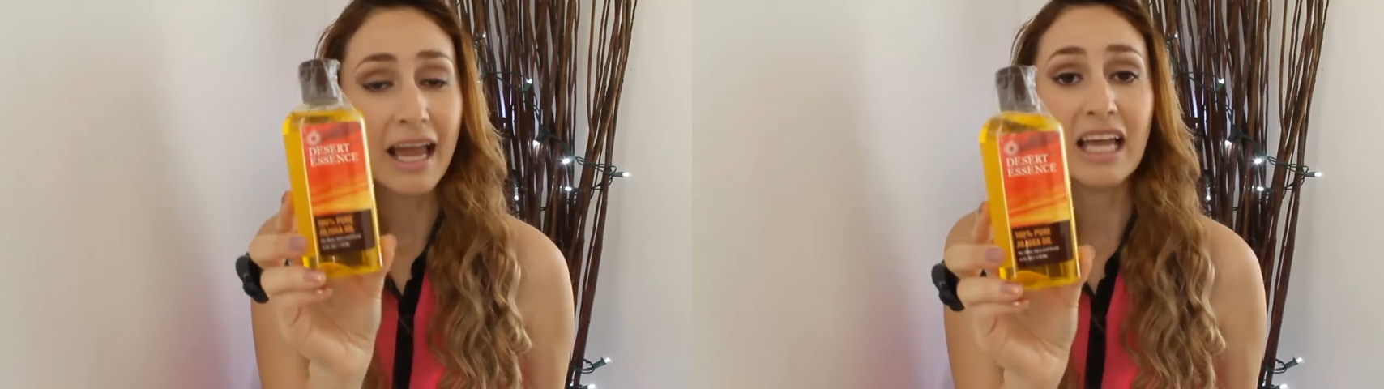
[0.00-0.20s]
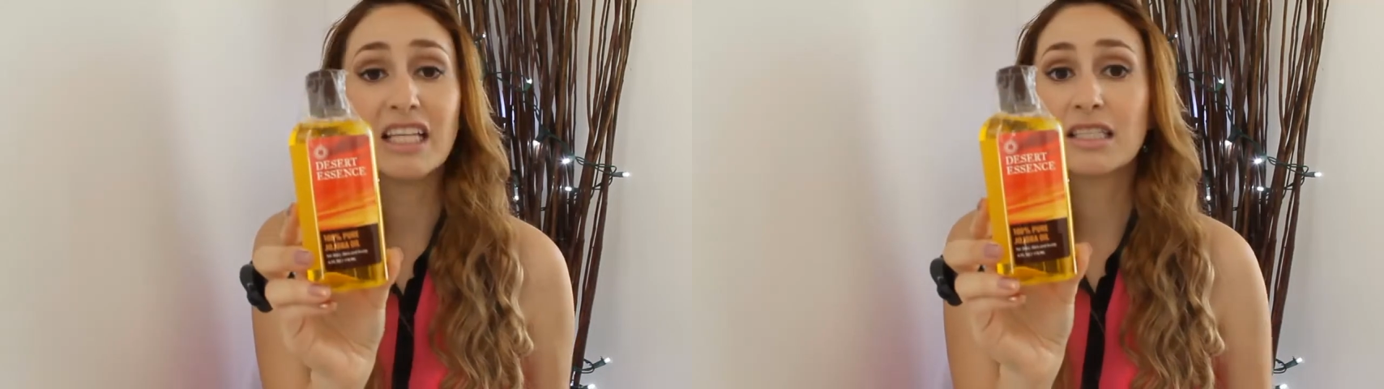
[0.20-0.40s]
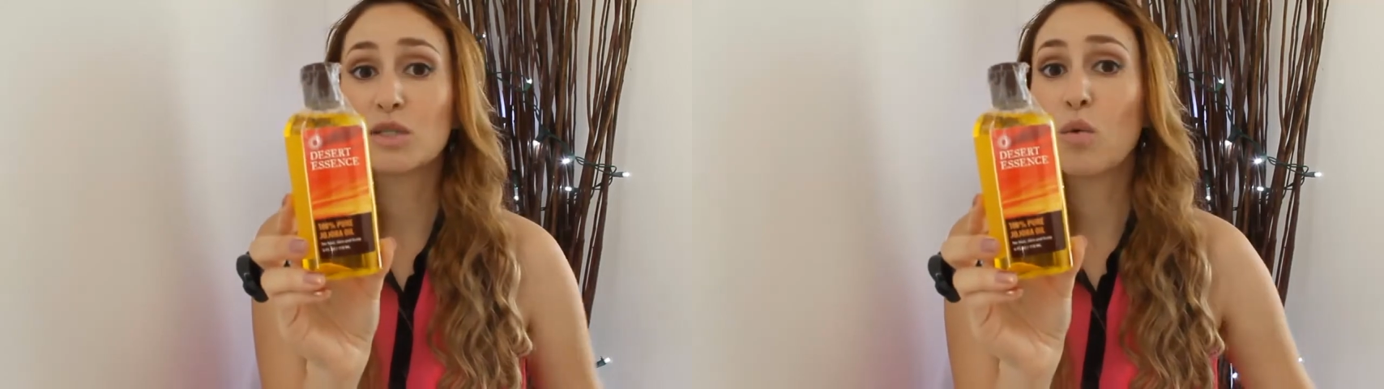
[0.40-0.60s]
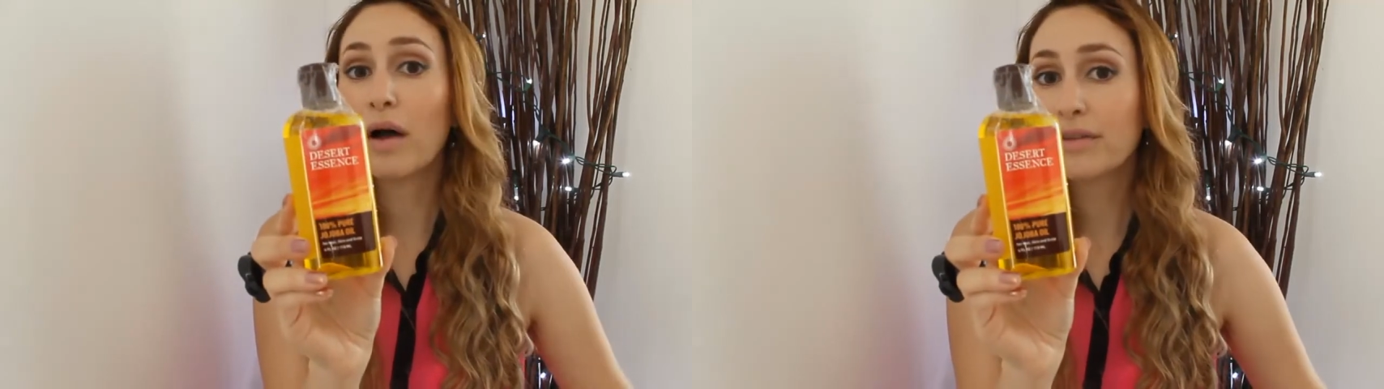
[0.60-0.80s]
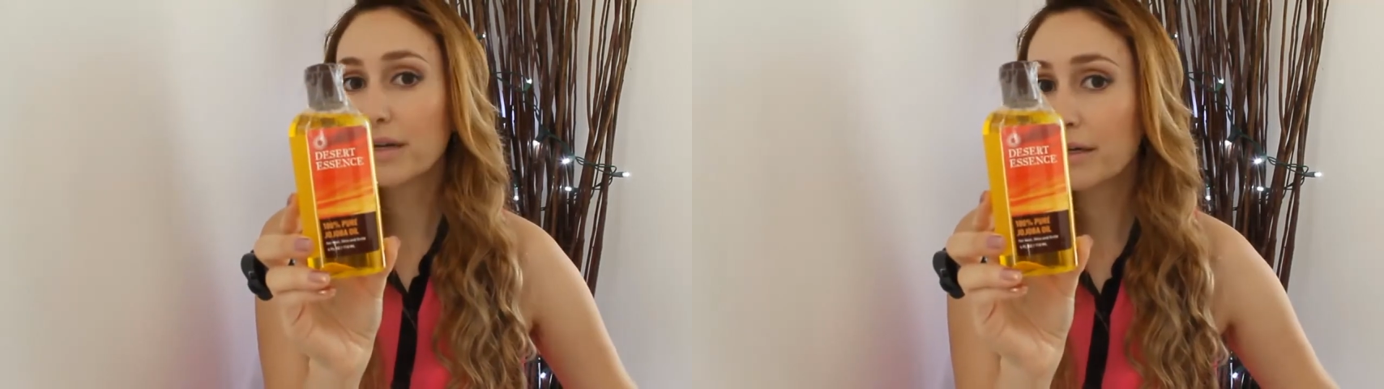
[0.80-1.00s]
It's
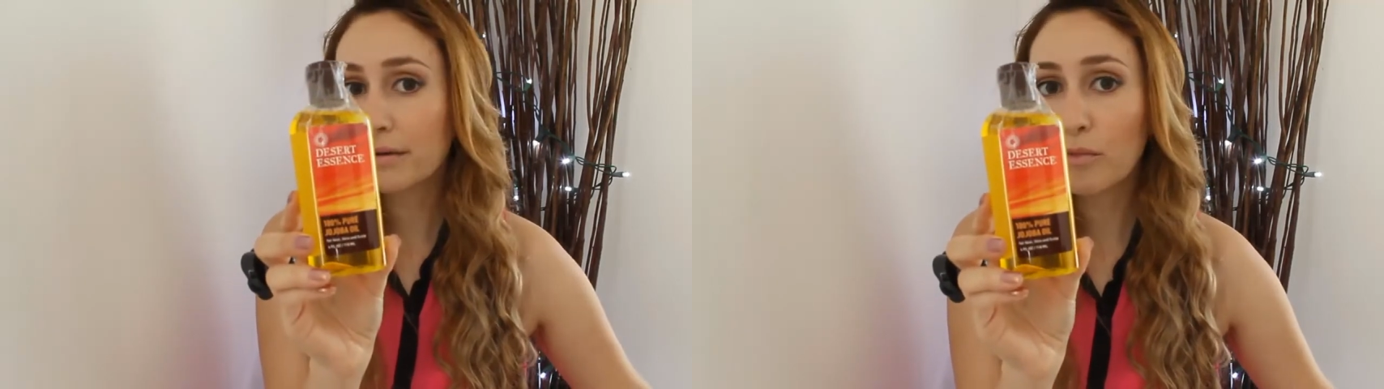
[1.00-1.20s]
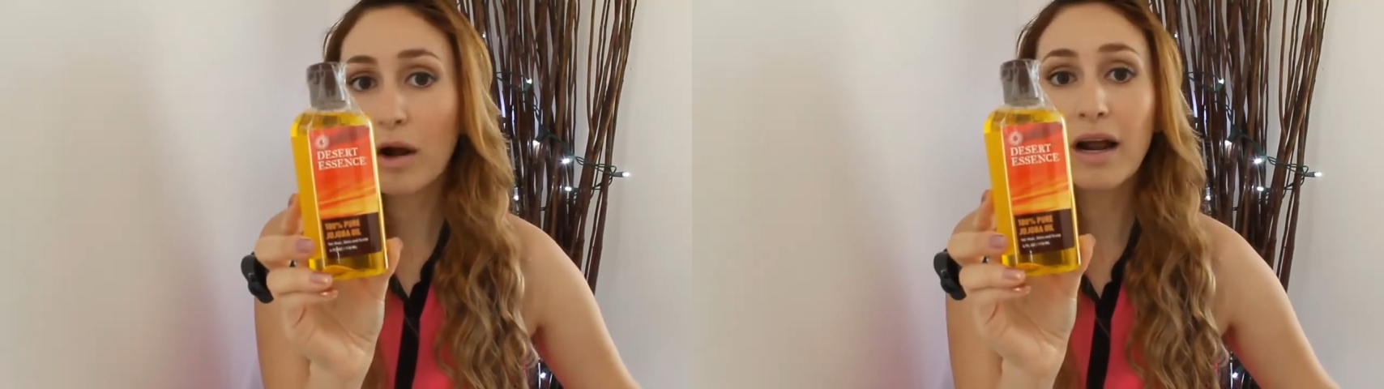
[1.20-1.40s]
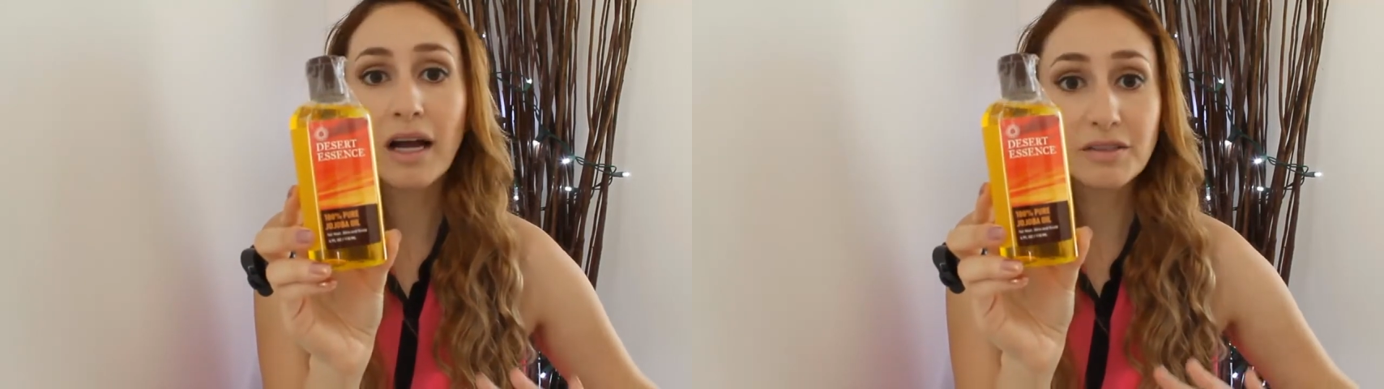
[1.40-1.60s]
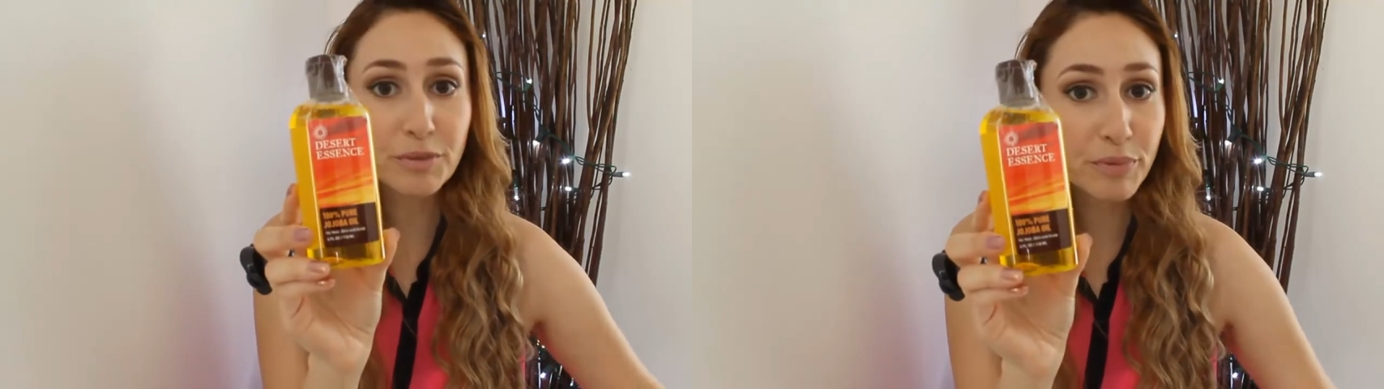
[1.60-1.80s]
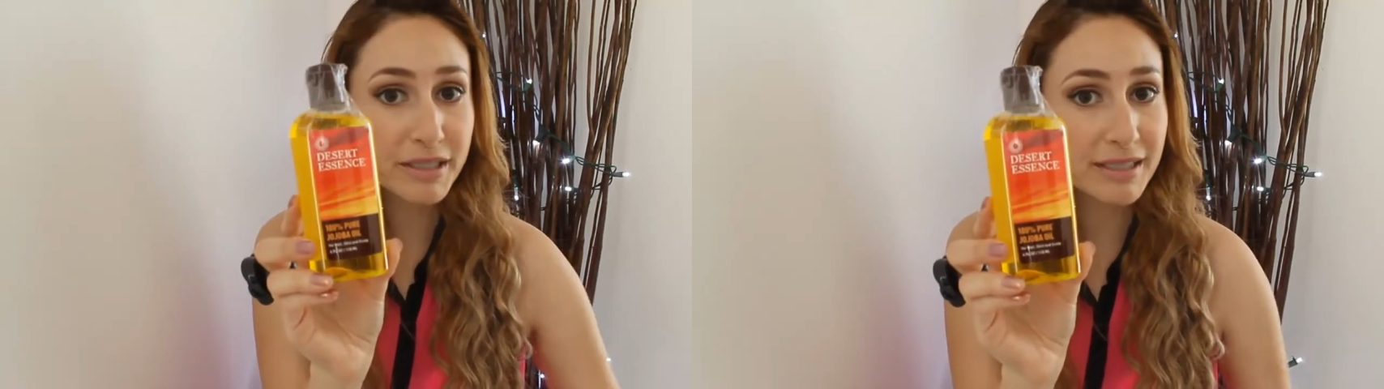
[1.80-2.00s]

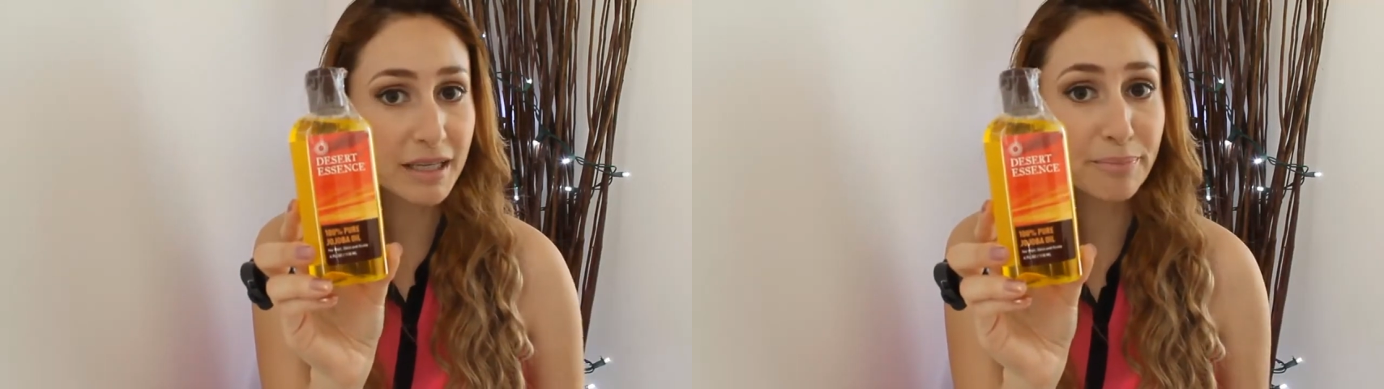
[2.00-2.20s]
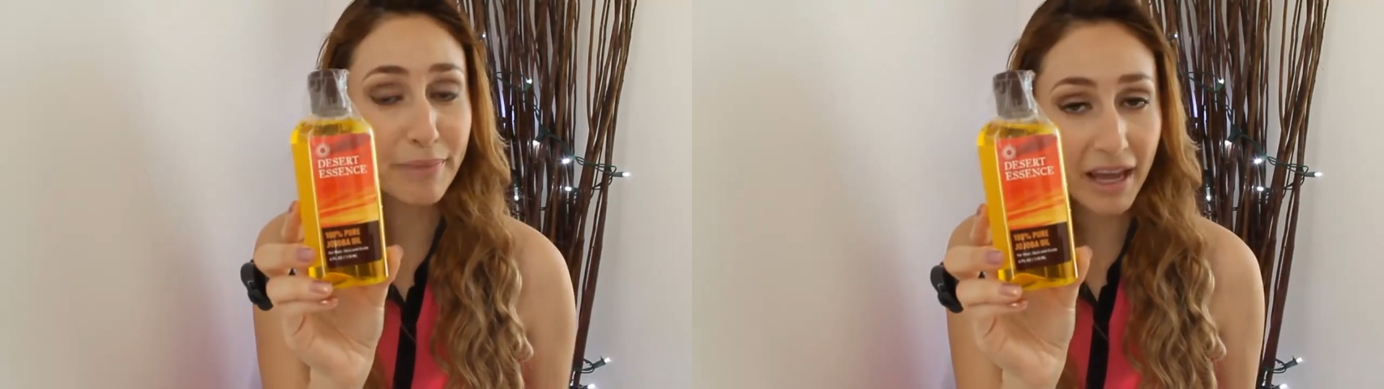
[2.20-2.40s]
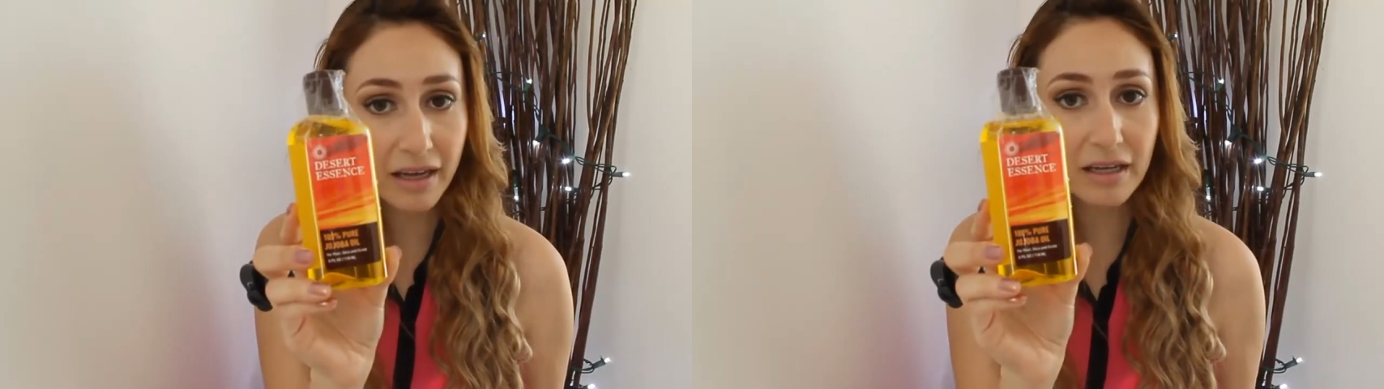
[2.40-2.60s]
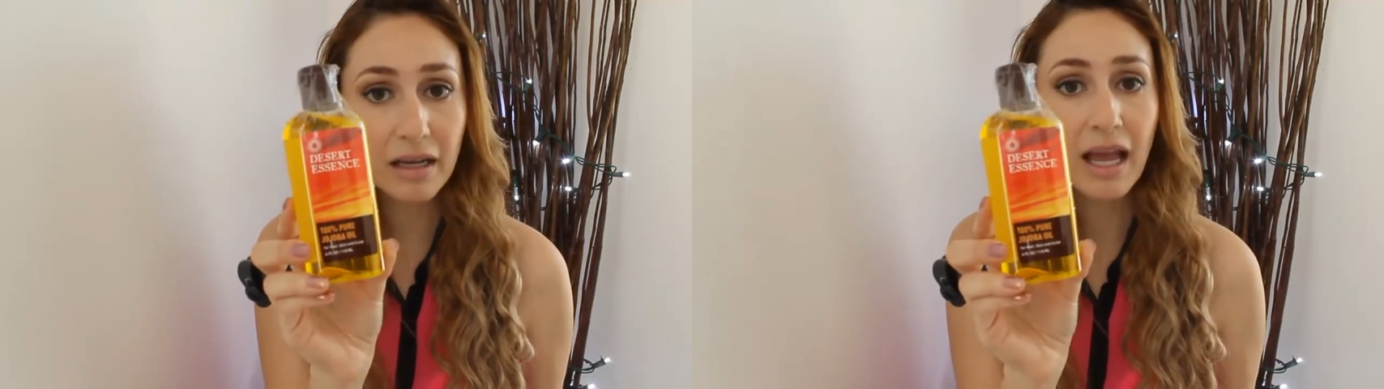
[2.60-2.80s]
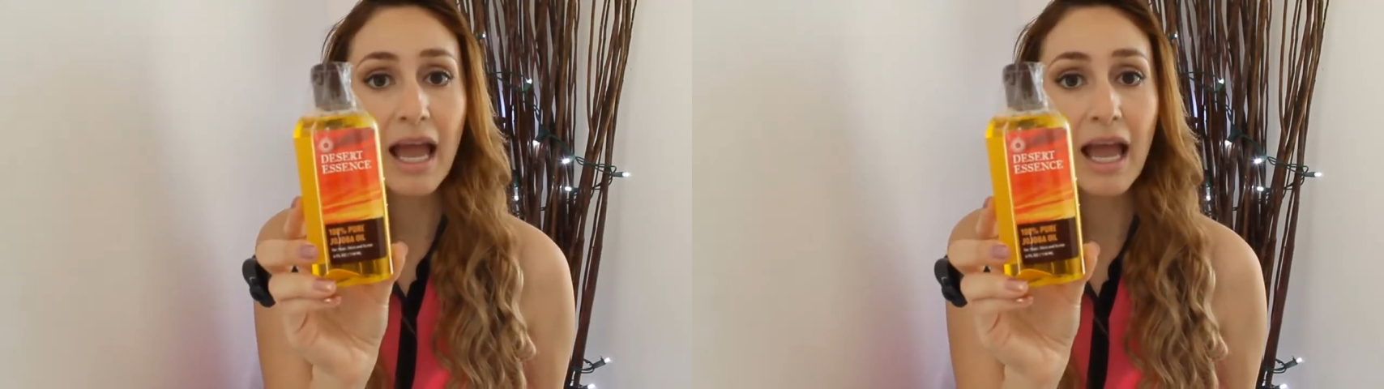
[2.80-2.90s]
100% vegan